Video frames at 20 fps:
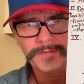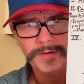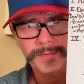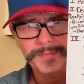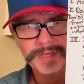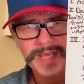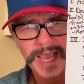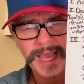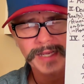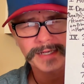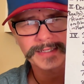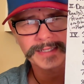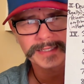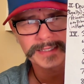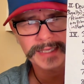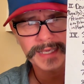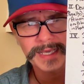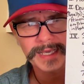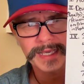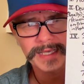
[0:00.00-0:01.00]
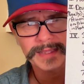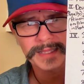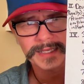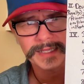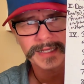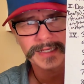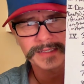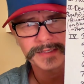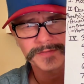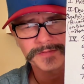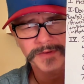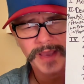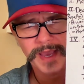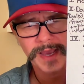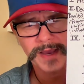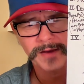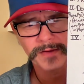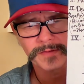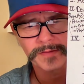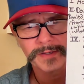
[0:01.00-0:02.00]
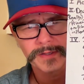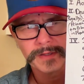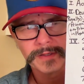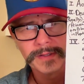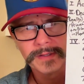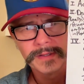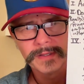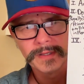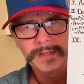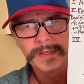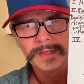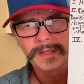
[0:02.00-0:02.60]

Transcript: from yang to yin that is found